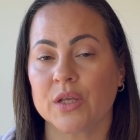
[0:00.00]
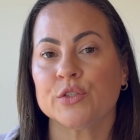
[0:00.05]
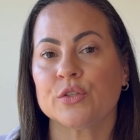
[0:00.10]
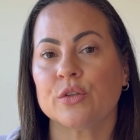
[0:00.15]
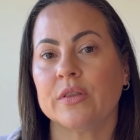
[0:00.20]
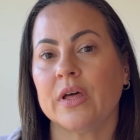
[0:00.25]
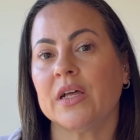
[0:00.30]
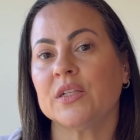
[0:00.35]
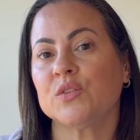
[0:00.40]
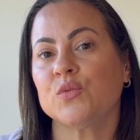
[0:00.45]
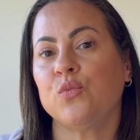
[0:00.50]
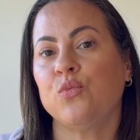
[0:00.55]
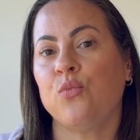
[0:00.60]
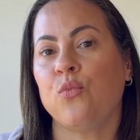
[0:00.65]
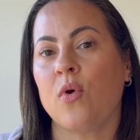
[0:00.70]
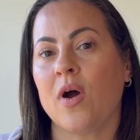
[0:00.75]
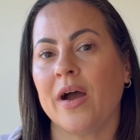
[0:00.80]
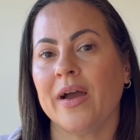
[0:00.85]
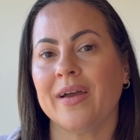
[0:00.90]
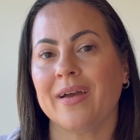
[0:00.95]
So that's
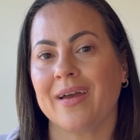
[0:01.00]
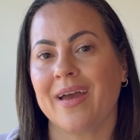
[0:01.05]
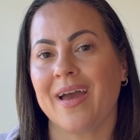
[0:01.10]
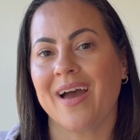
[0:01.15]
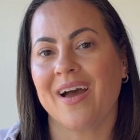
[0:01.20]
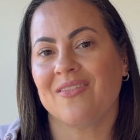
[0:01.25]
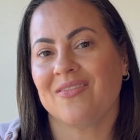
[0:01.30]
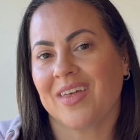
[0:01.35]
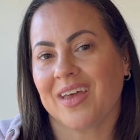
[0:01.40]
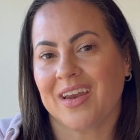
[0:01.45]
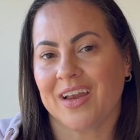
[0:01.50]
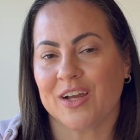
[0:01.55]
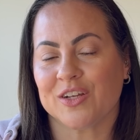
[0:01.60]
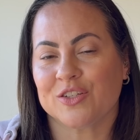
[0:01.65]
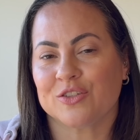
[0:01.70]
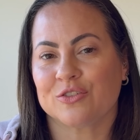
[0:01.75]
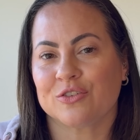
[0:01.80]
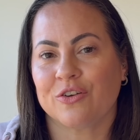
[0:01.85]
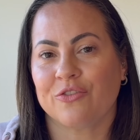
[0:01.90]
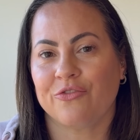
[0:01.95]
why I have that
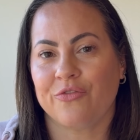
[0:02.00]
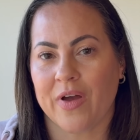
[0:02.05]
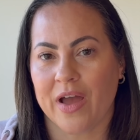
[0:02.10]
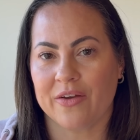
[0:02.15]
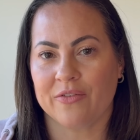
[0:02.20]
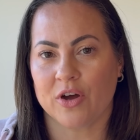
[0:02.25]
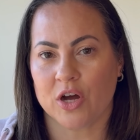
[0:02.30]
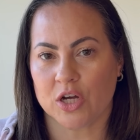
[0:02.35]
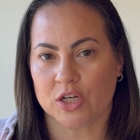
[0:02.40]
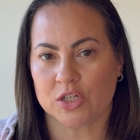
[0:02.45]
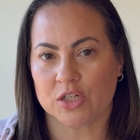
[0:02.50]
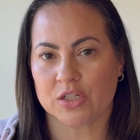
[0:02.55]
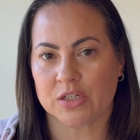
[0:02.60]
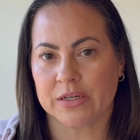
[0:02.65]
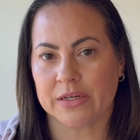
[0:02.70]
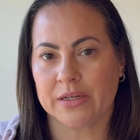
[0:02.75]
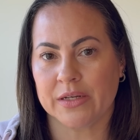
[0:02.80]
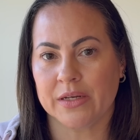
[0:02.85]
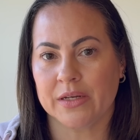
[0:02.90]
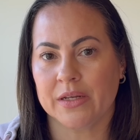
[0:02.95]
extra
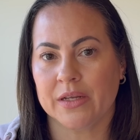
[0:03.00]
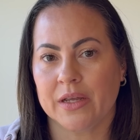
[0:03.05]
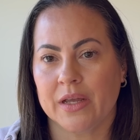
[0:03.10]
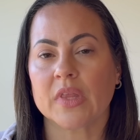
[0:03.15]
$500.